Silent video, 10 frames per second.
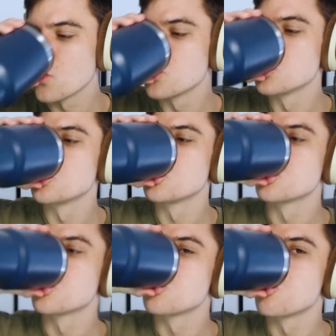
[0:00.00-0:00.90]

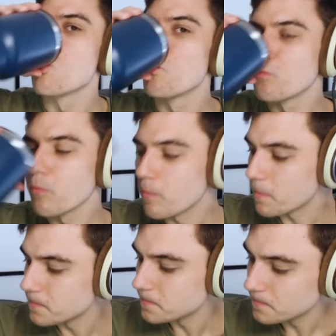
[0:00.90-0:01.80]

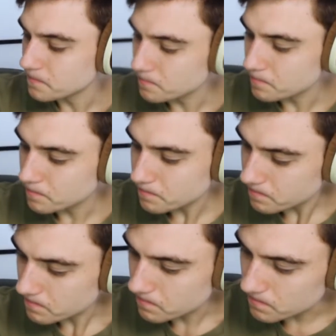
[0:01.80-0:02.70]

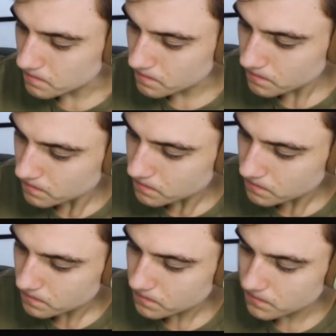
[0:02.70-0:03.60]

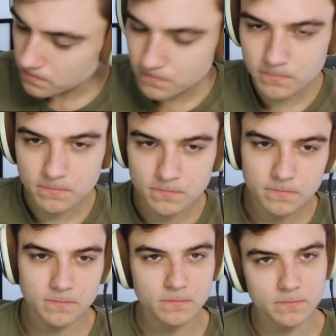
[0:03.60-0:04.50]

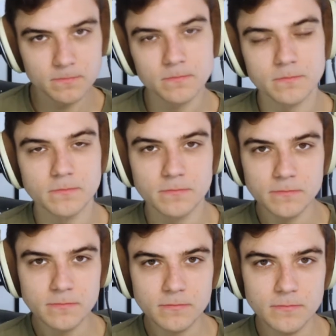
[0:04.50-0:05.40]

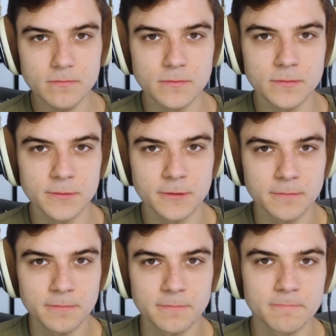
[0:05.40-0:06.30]

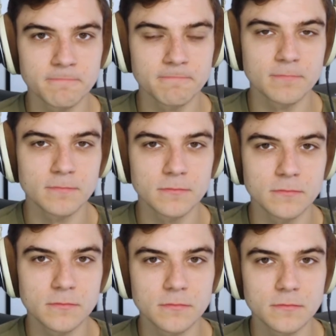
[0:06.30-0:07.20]
(silent)